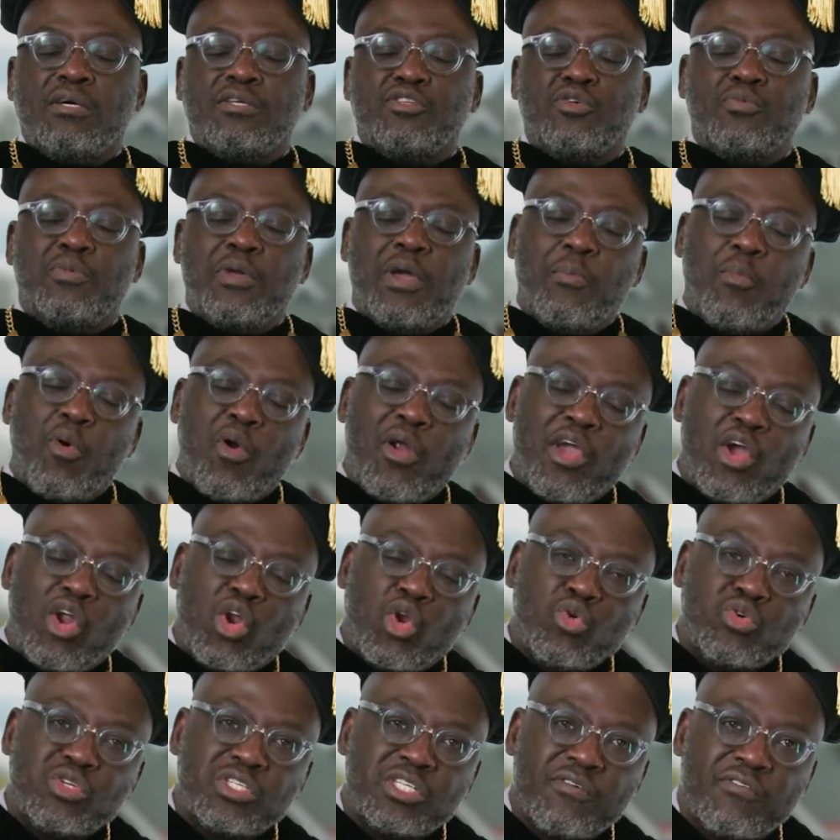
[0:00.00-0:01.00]
to be a more
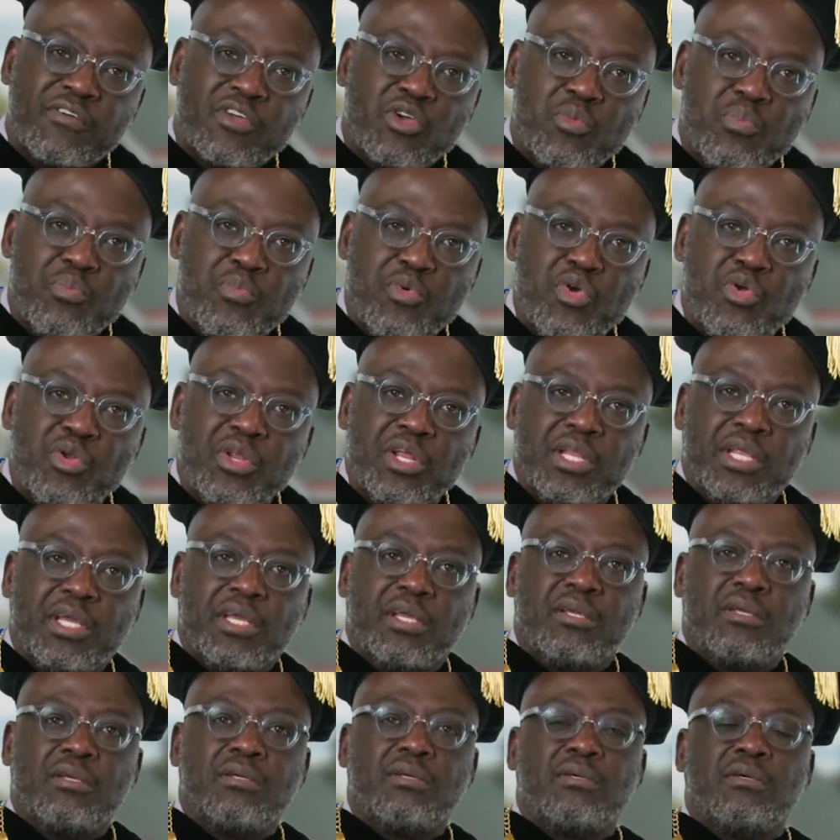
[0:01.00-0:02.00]
inclusive
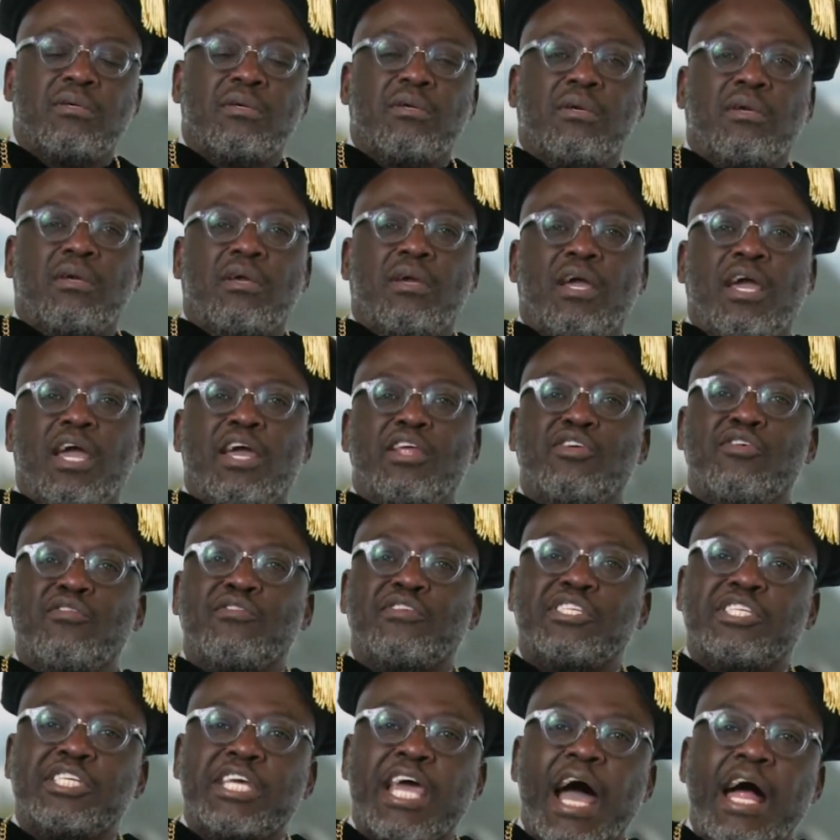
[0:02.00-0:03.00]
community and
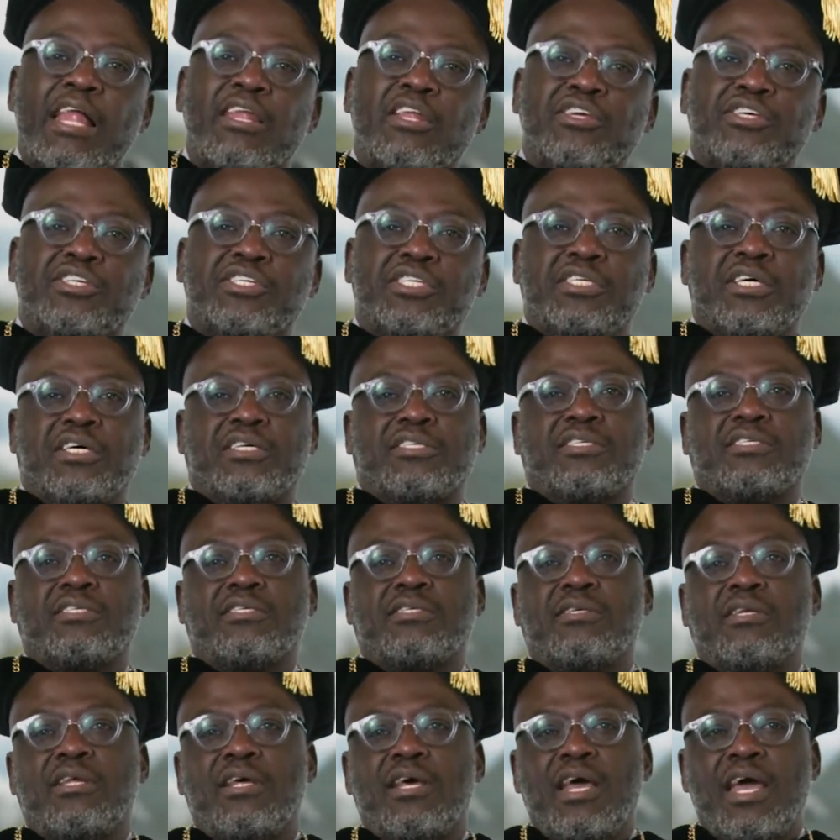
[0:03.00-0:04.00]
you've challenged
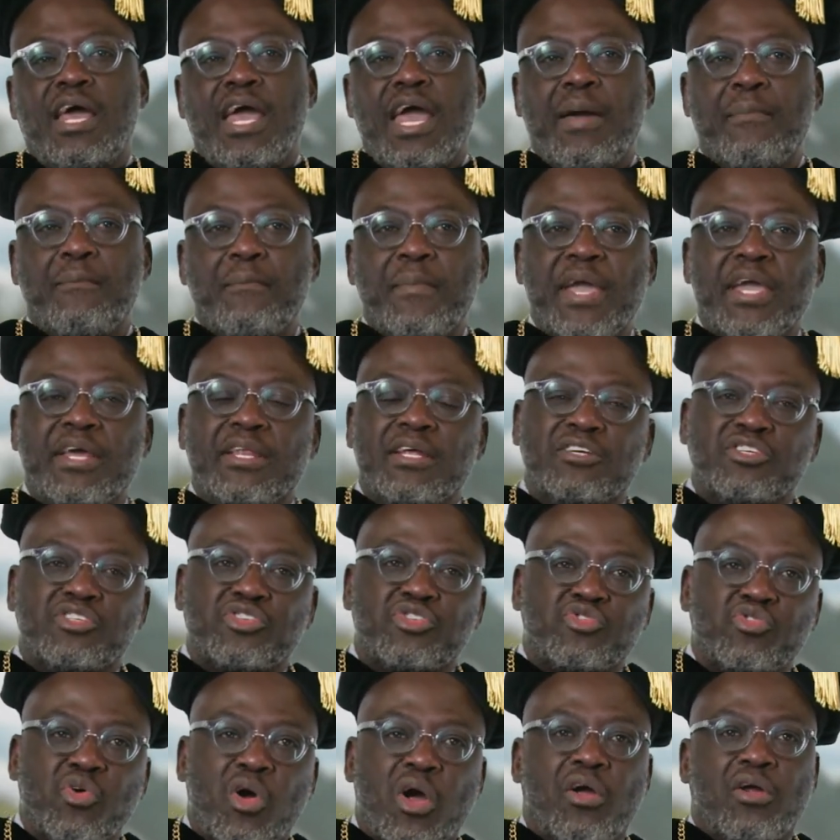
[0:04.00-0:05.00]
us and made us
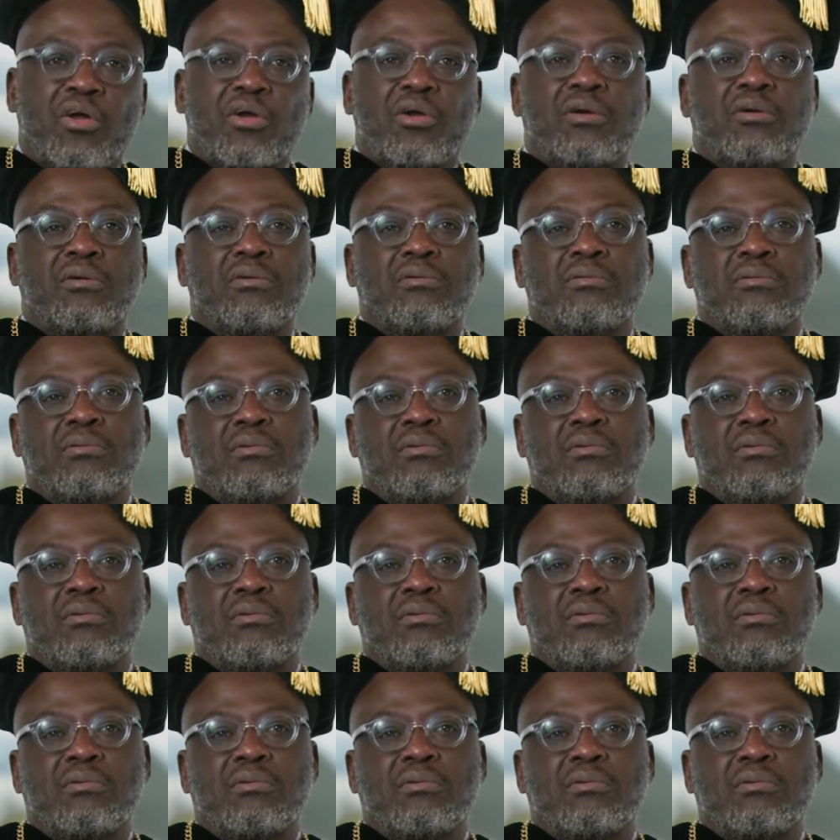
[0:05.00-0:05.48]
stronger.